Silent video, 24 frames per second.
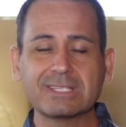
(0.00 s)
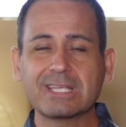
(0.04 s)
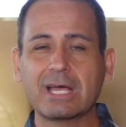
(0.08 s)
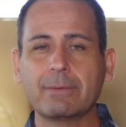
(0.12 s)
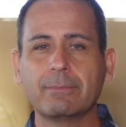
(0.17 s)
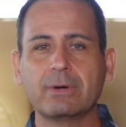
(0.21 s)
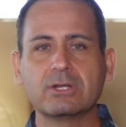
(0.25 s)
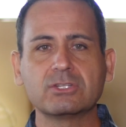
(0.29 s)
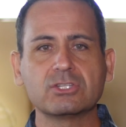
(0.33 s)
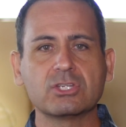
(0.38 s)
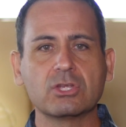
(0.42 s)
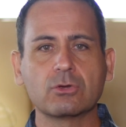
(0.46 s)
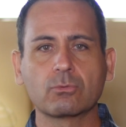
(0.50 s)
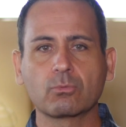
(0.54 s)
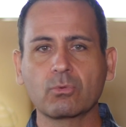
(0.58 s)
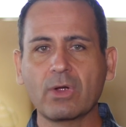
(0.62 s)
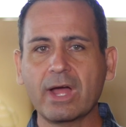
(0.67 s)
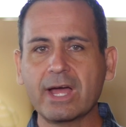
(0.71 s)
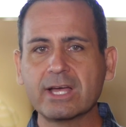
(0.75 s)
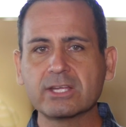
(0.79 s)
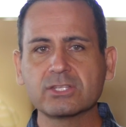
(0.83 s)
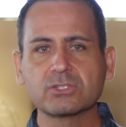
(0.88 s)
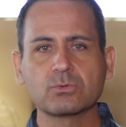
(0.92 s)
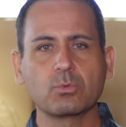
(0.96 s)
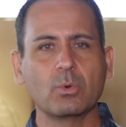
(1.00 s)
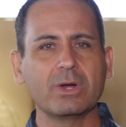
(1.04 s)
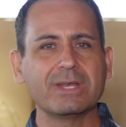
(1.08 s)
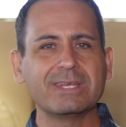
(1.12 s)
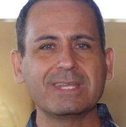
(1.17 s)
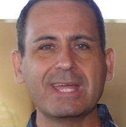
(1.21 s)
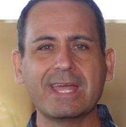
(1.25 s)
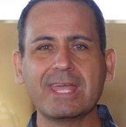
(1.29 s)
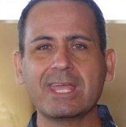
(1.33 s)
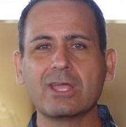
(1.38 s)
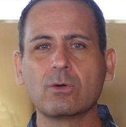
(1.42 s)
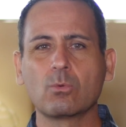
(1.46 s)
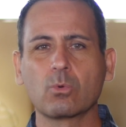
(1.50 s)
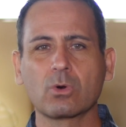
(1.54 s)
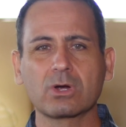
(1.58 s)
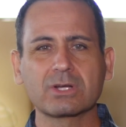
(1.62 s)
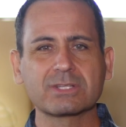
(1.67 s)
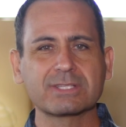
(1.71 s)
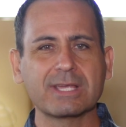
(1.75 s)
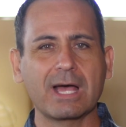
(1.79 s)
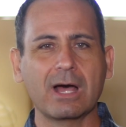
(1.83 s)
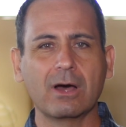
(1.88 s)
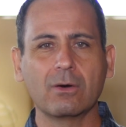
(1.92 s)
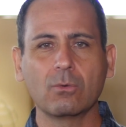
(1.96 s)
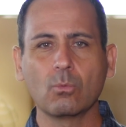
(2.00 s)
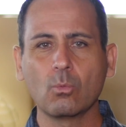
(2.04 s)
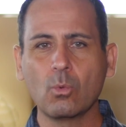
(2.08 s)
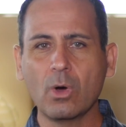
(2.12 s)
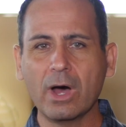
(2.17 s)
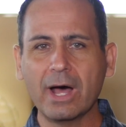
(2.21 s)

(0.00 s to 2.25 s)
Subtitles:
how much he rests, what day he works out,